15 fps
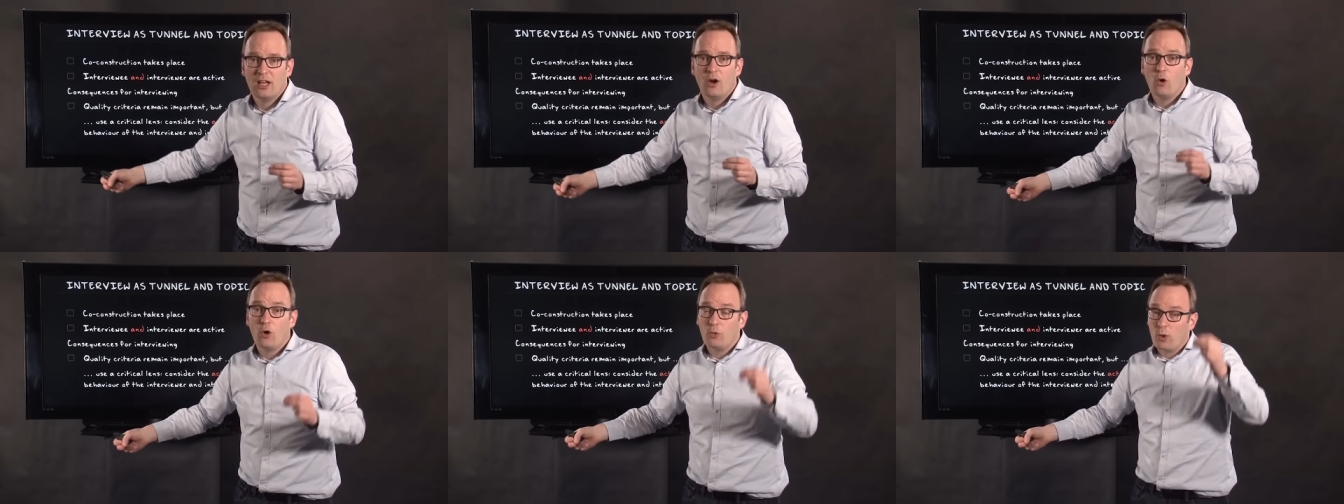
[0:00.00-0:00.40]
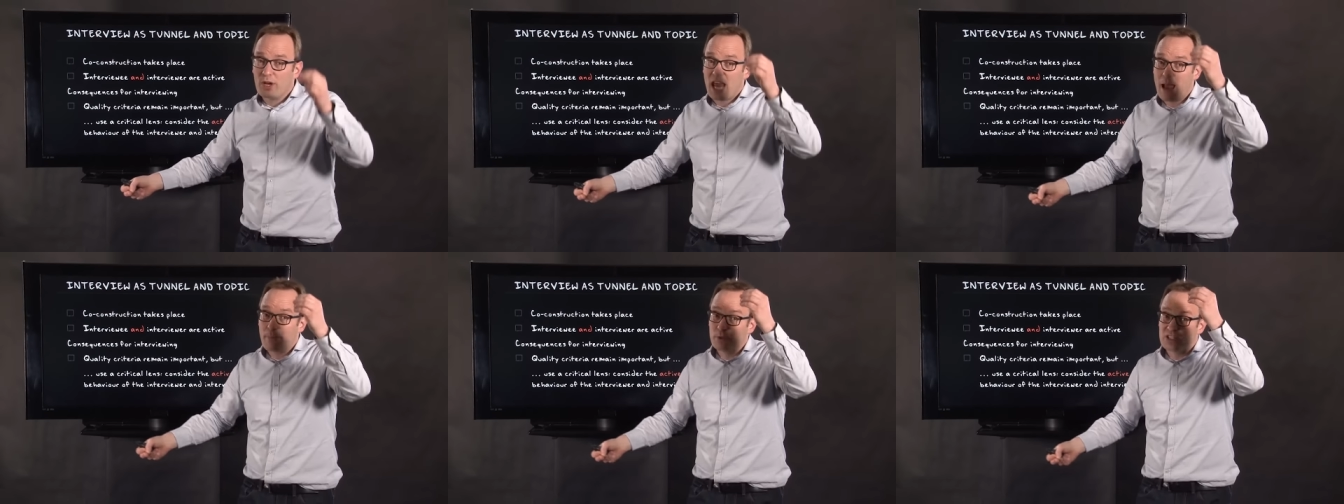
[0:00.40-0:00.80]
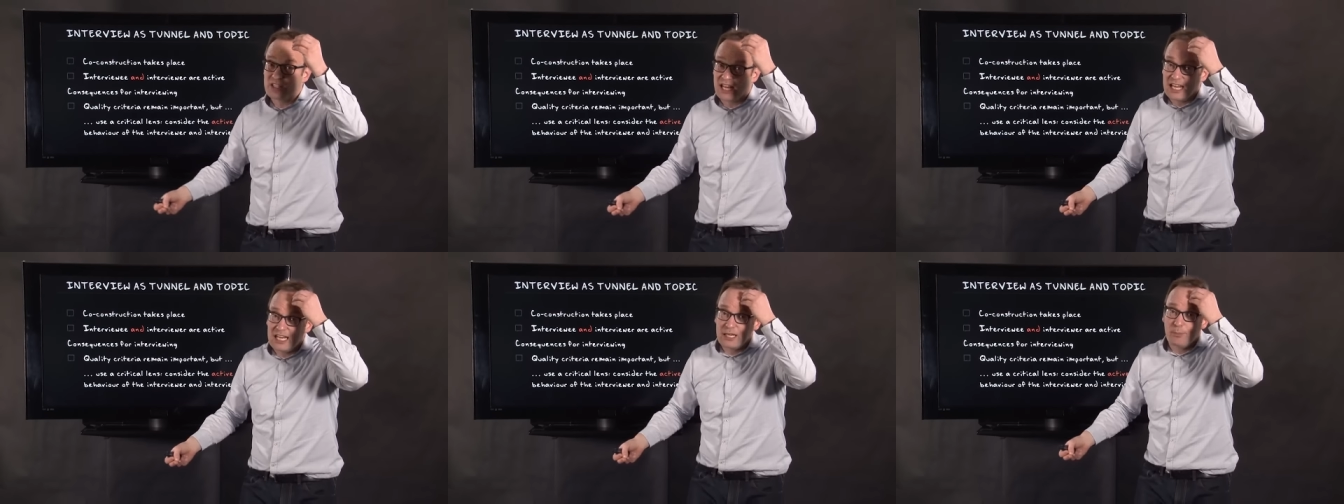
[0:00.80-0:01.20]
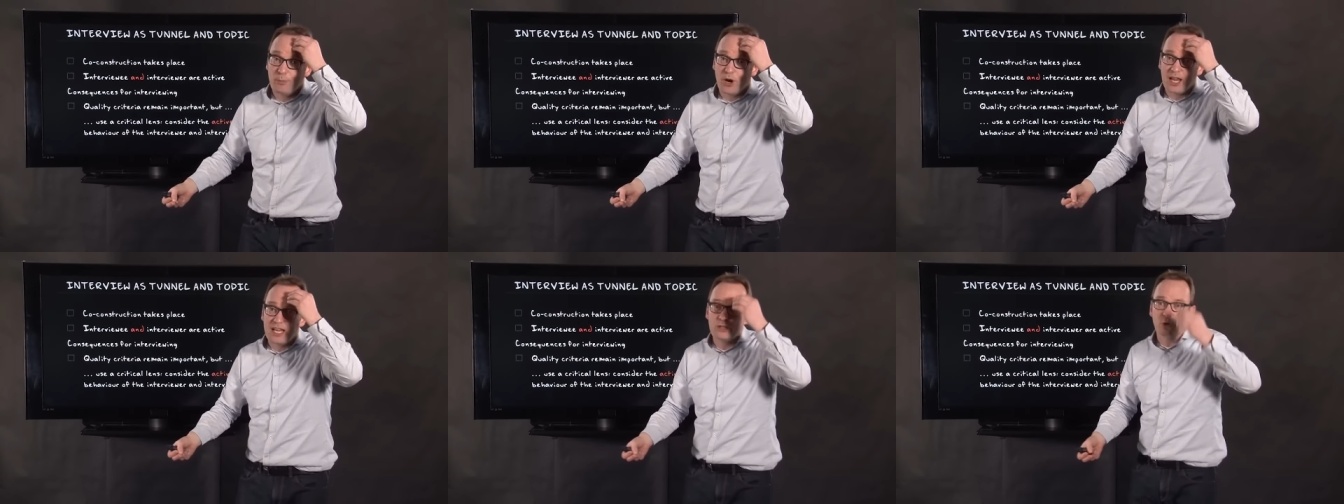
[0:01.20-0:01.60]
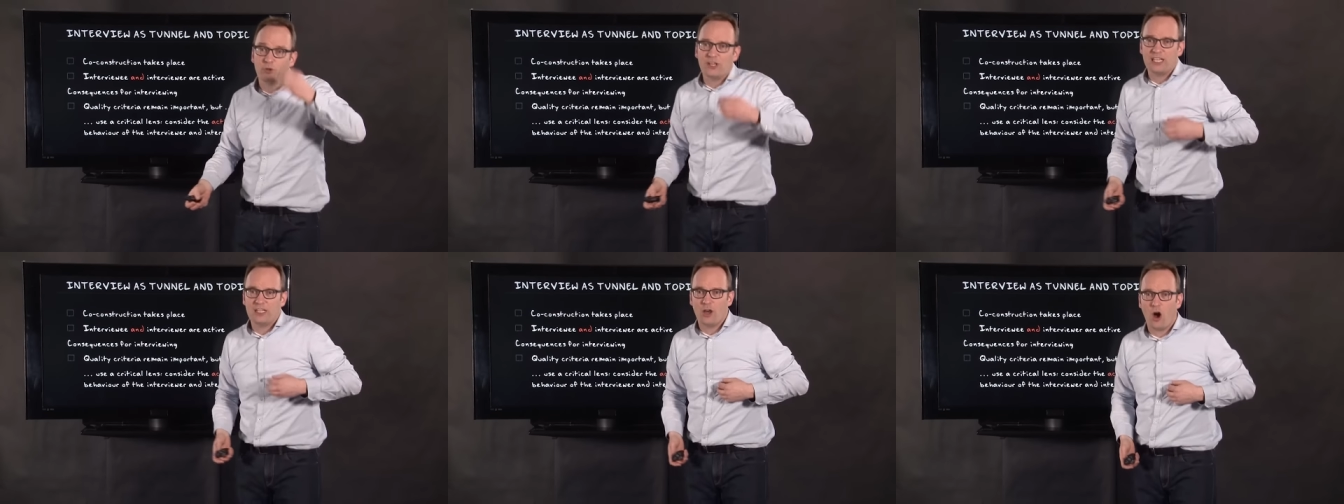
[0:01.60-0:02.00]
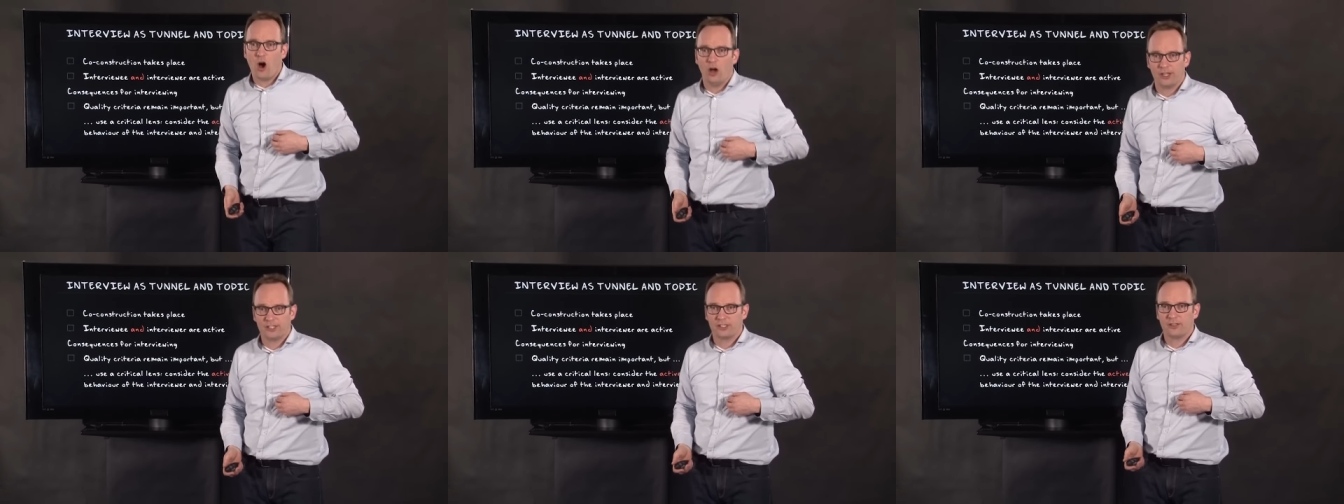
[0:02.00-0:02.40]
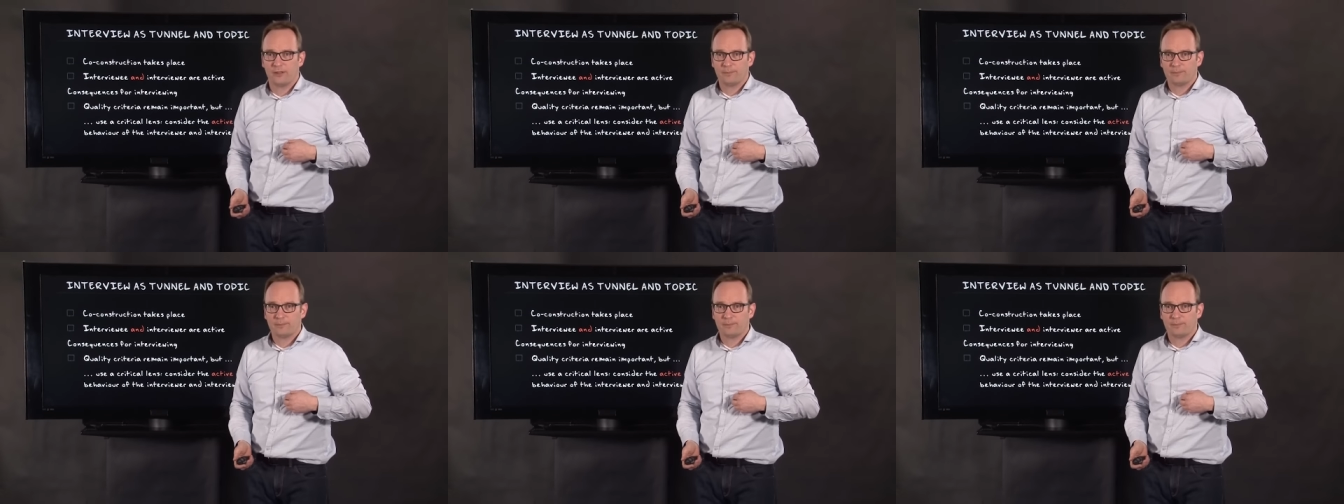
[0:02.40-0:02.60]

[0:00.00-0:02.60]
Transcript: or what happens in the brain or in the heart.